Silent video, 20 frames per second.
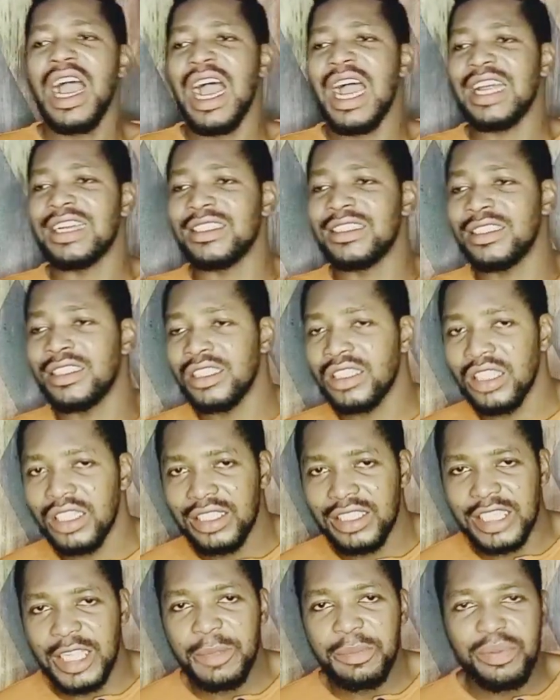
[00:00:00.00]
and
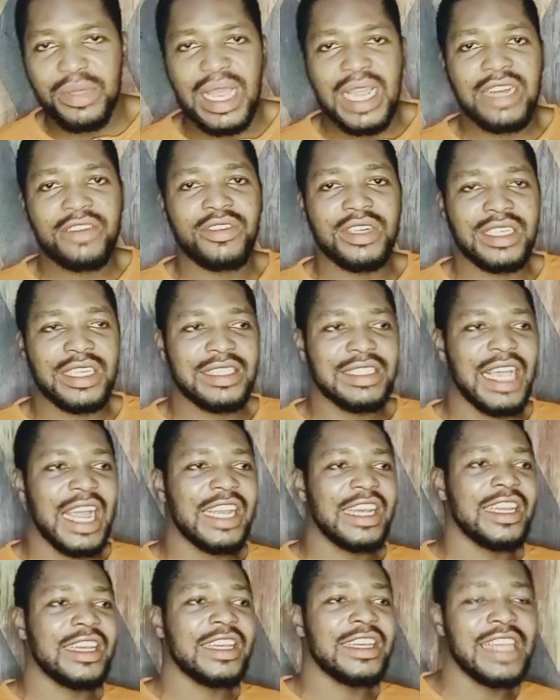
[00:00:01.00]
CBN
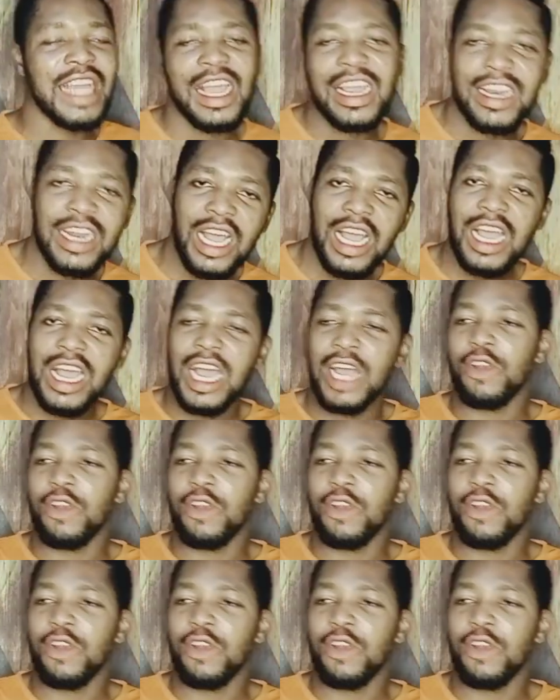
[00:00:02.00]
redesigning Naira,